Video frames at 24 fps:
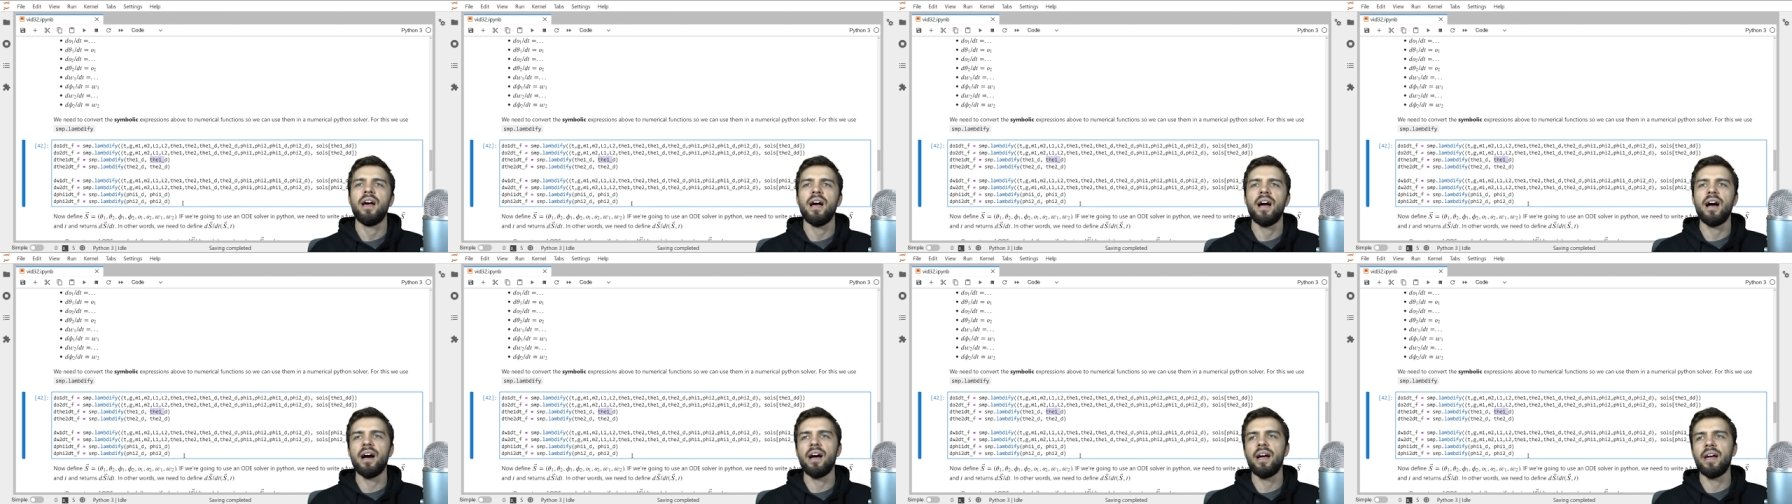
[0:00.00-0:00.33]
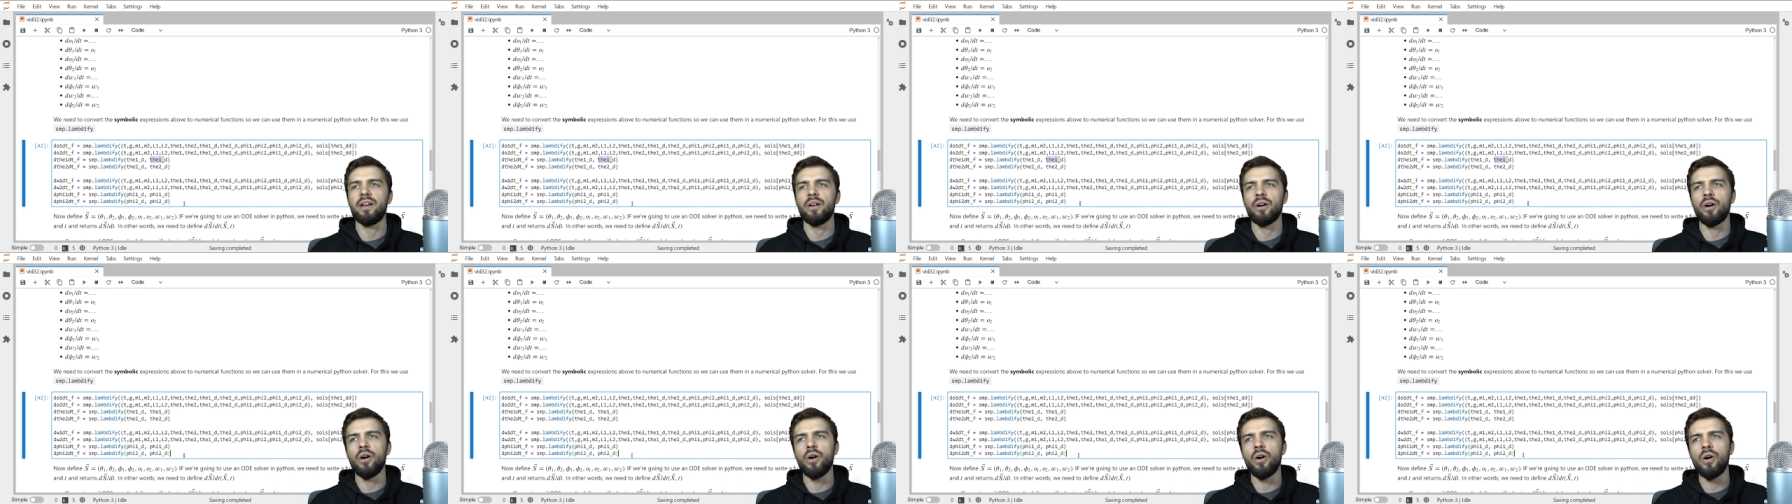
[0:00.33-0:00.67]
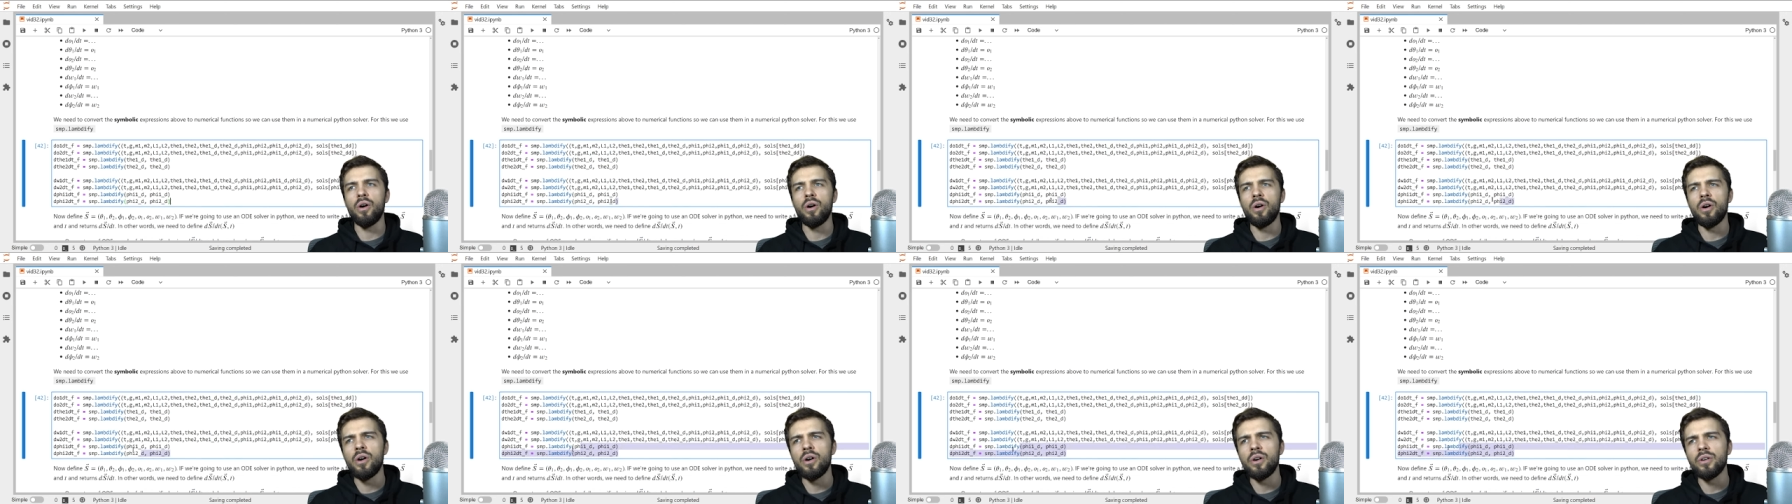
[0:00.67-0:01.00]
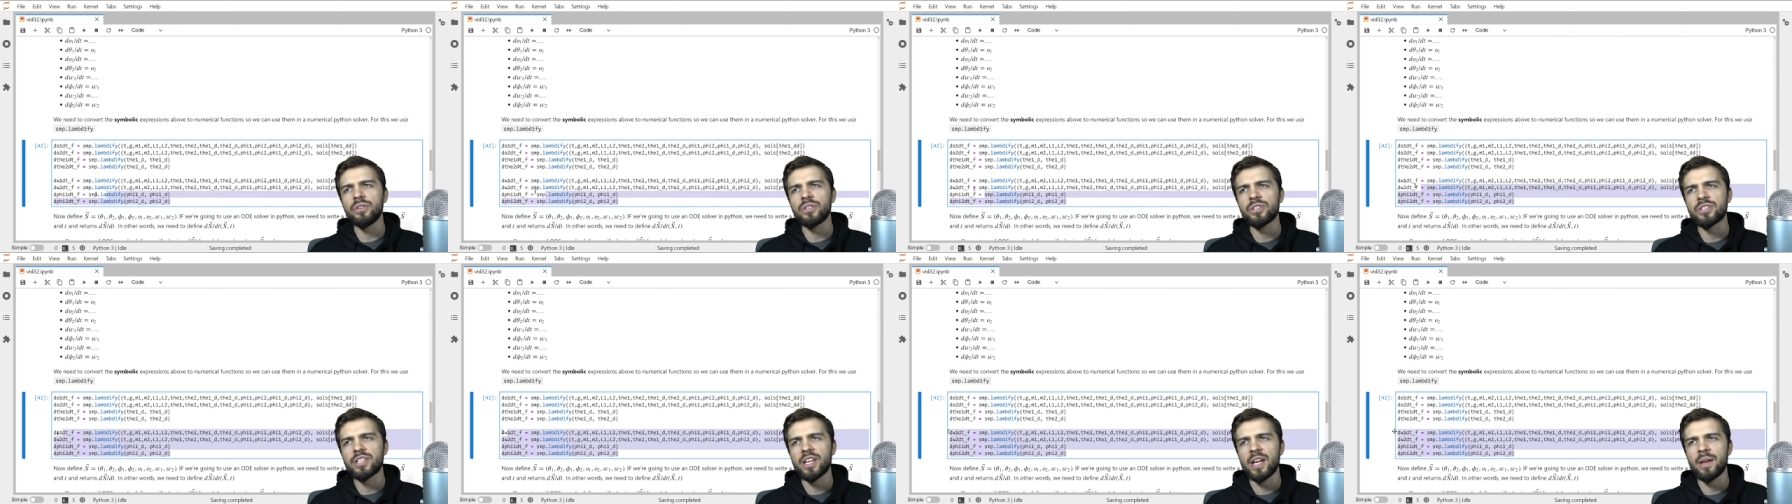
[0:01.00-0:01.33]
Uh, and
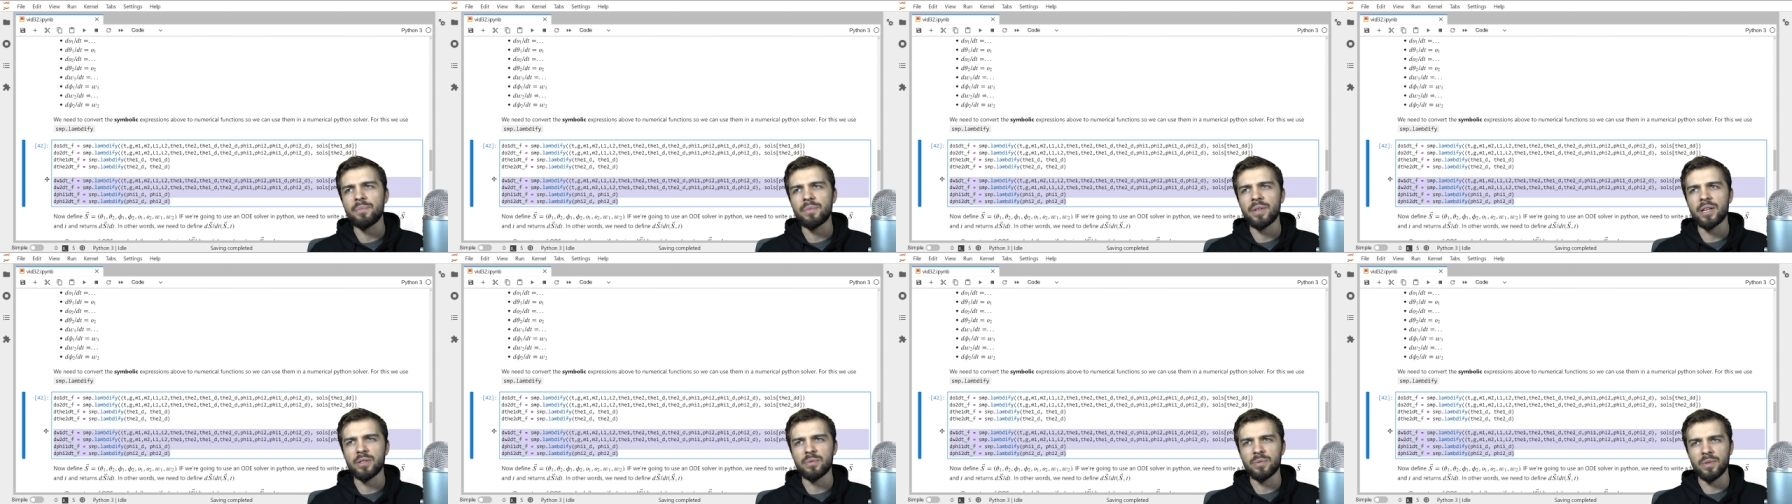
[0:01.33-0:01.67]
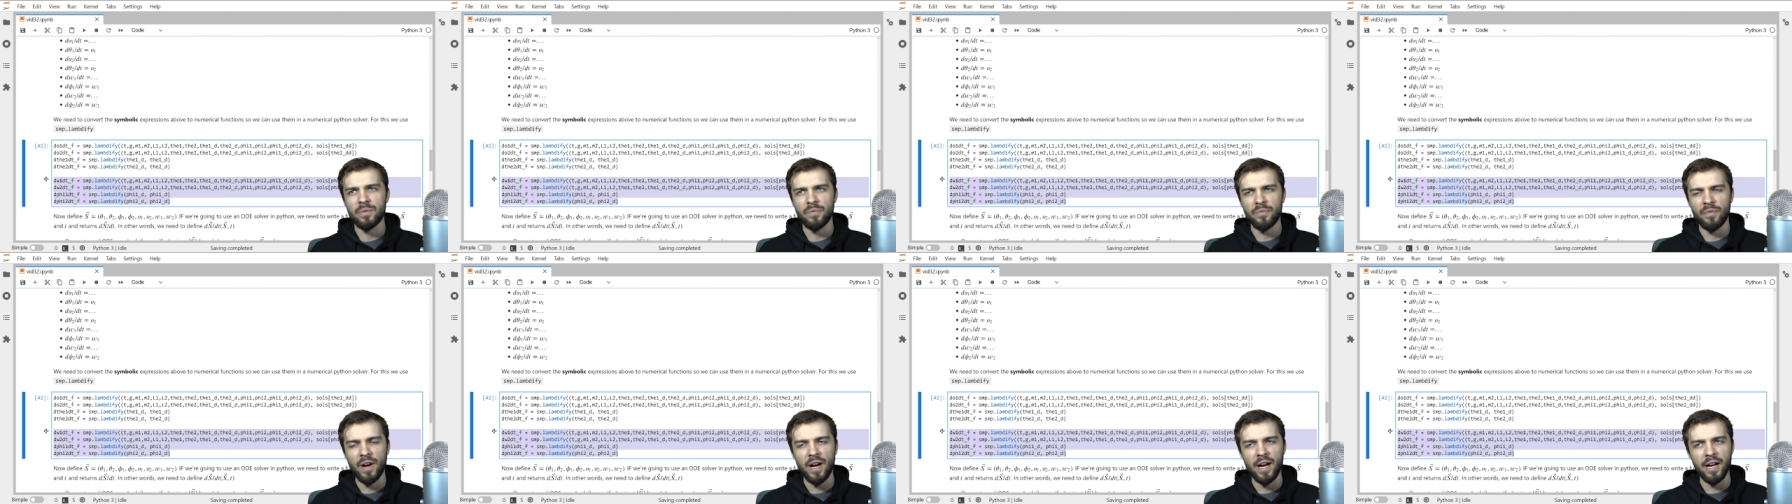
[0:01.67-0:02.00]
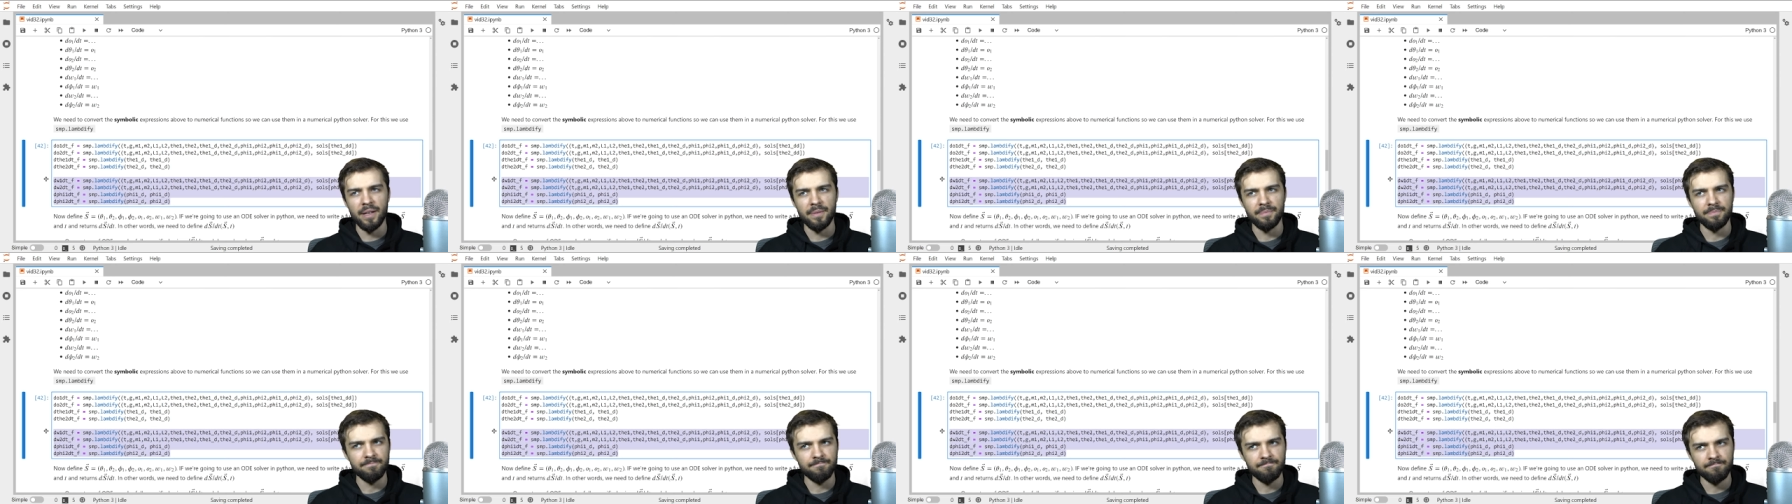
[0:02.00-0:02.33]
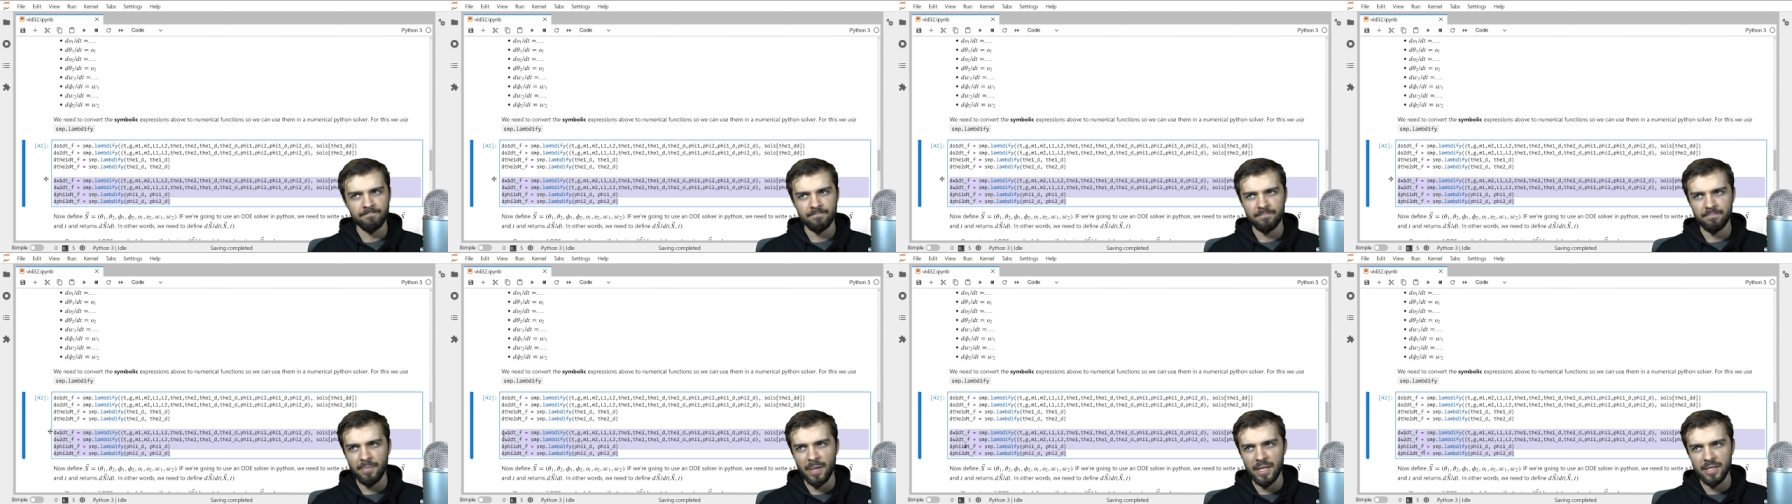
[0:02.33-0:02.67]
all the same things with phi,
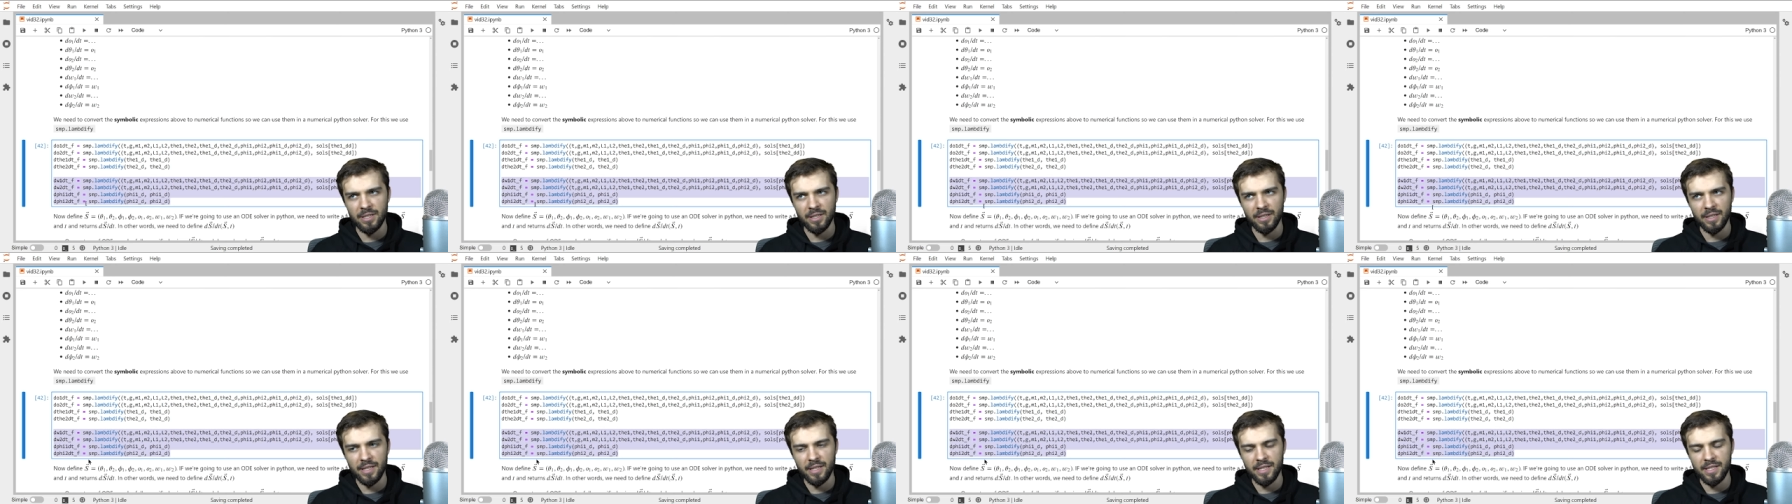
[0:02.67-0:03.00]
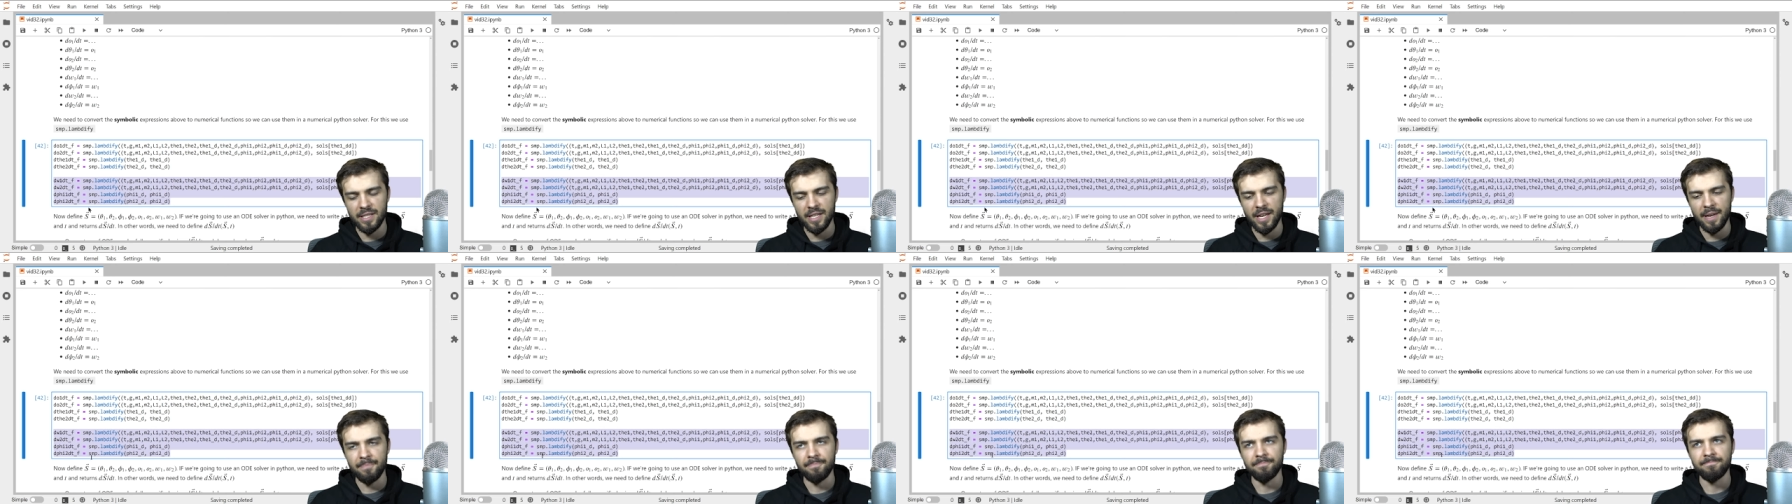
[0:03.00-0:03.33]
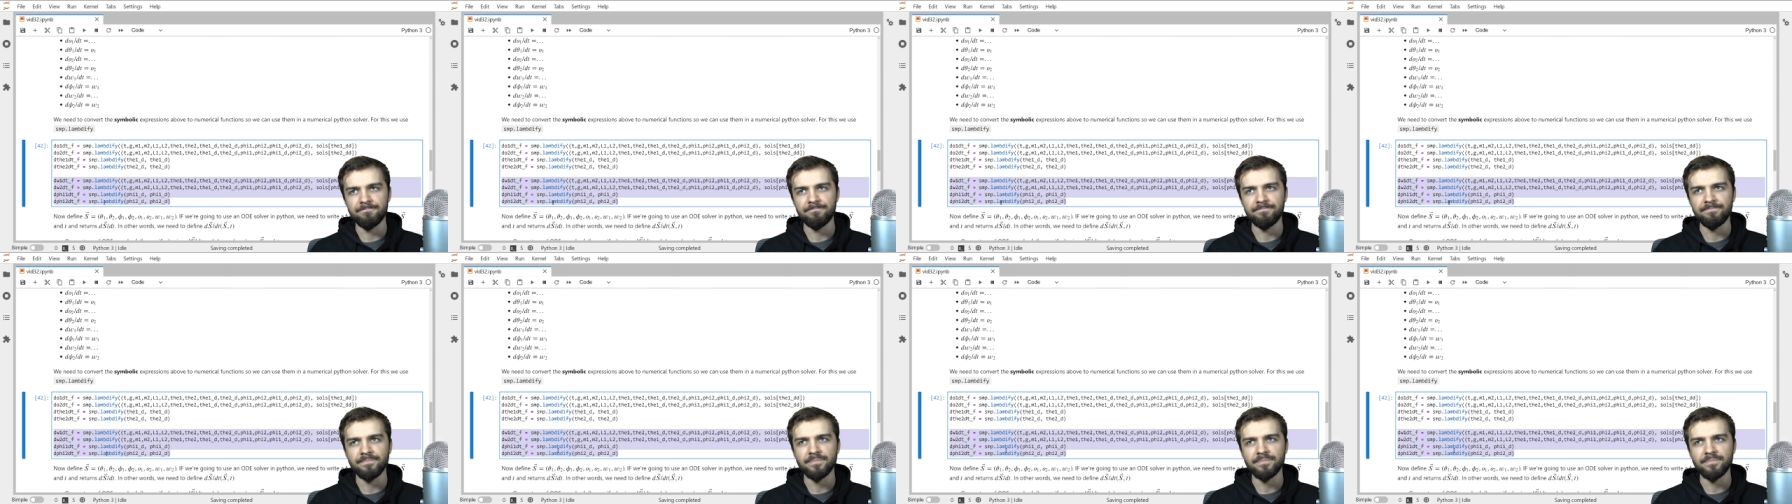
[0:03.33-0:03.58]
basically the same.